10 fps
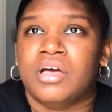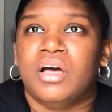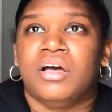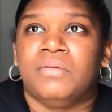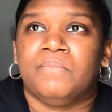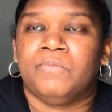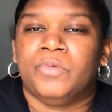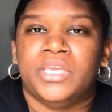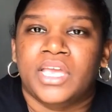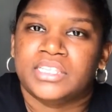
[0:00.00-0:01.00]
Um,
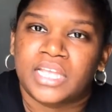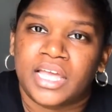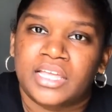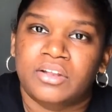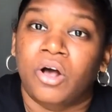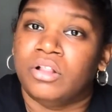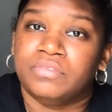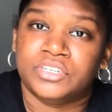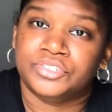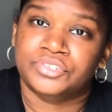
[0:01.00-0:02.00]
we get that, all of
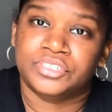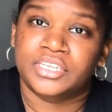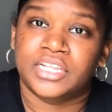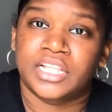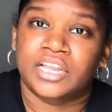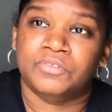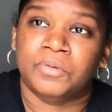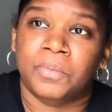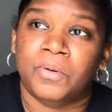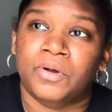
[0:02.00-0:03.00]
us usually get that in
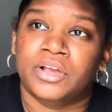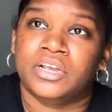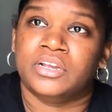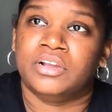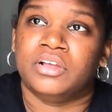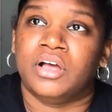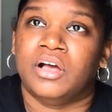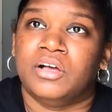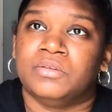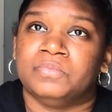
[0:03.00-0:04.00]
report.
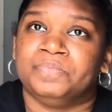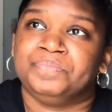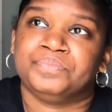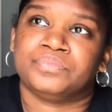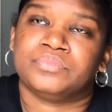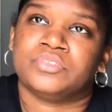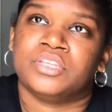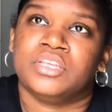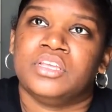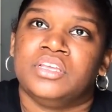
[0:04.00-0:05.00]
Um,
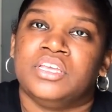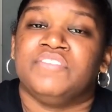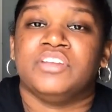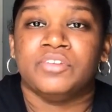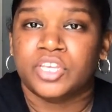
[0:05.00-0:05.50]
if they're a